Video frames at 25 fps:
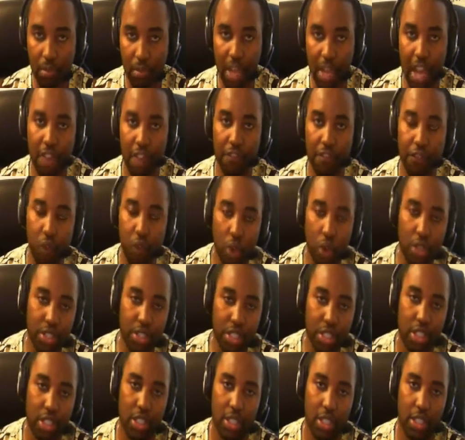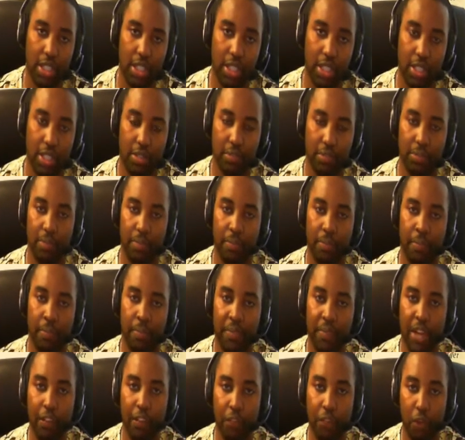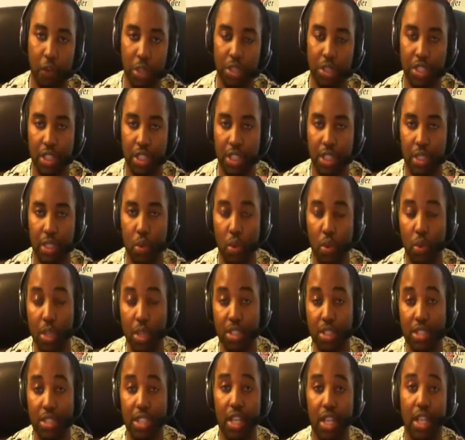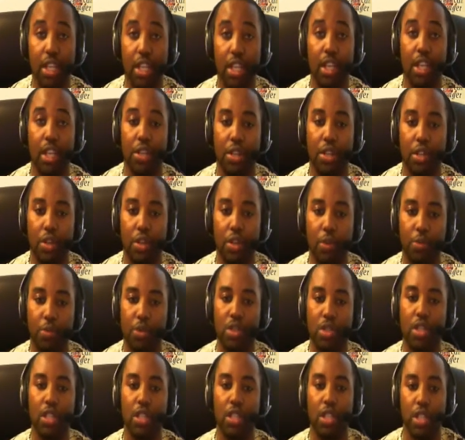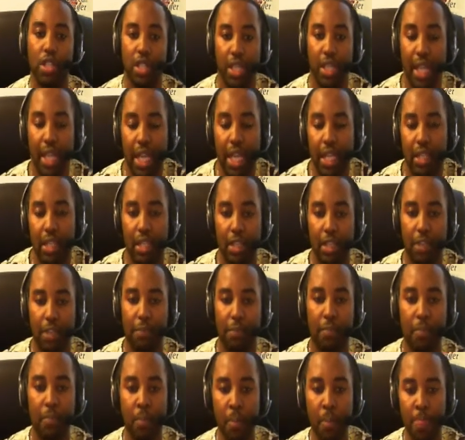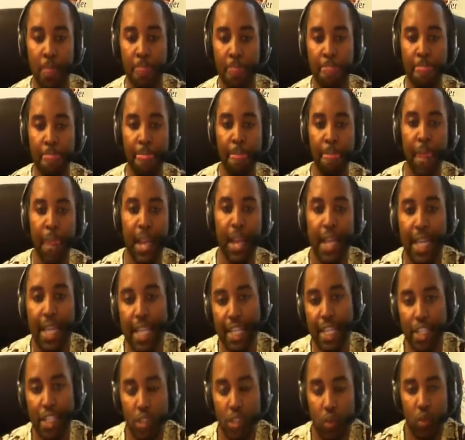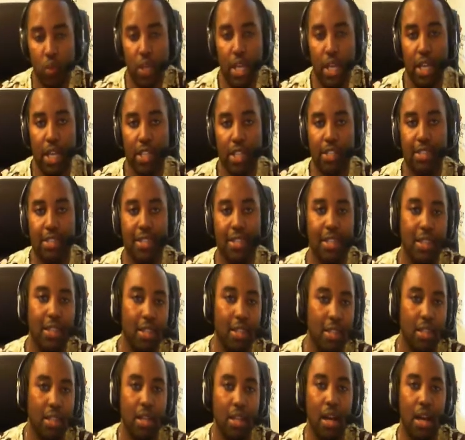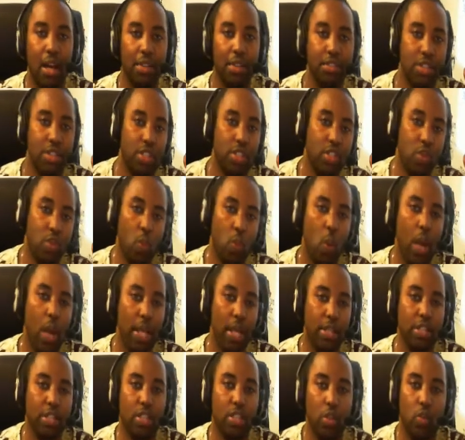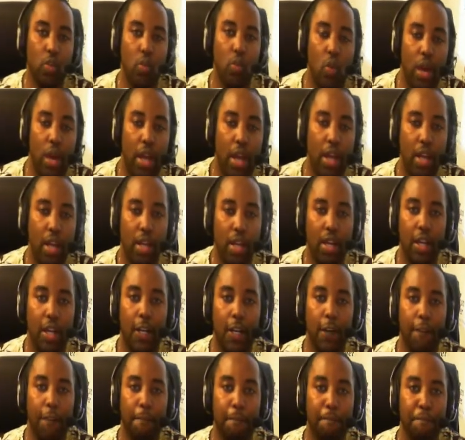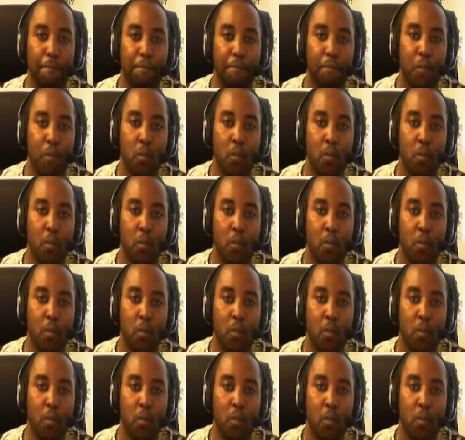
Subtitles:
Unfortunately, what we're seeing in the community lately is we are seeing a situation where a